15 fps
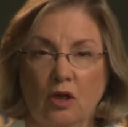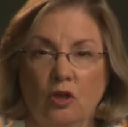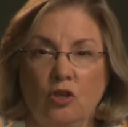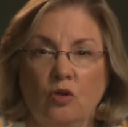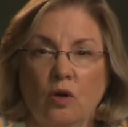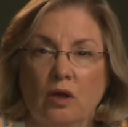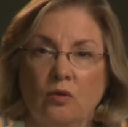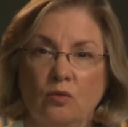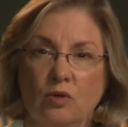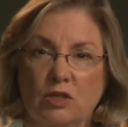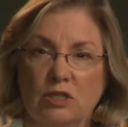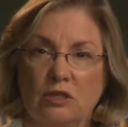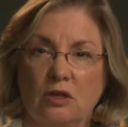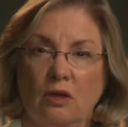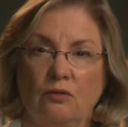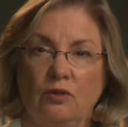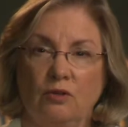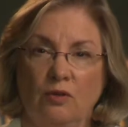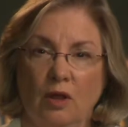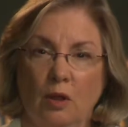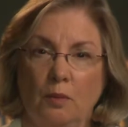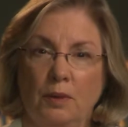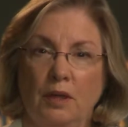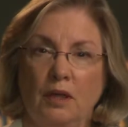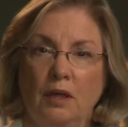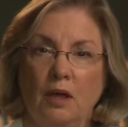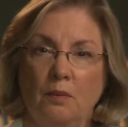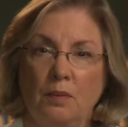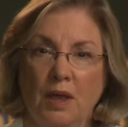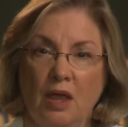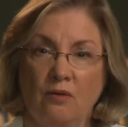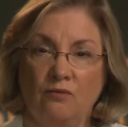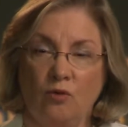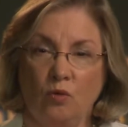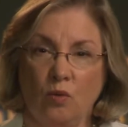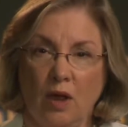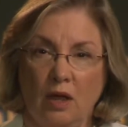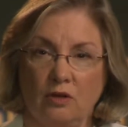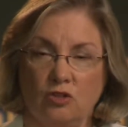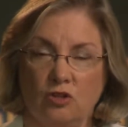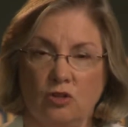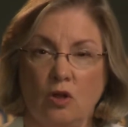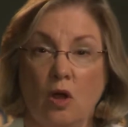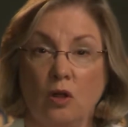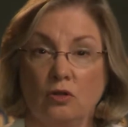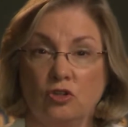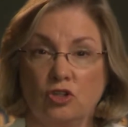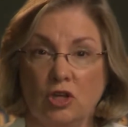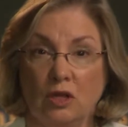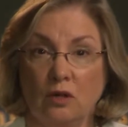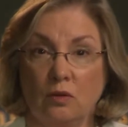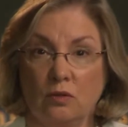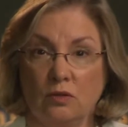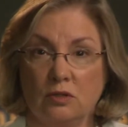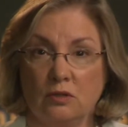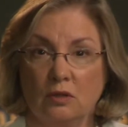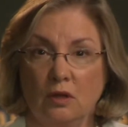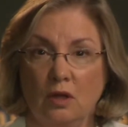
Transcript: you are at risk of developing a painful rash called shingles.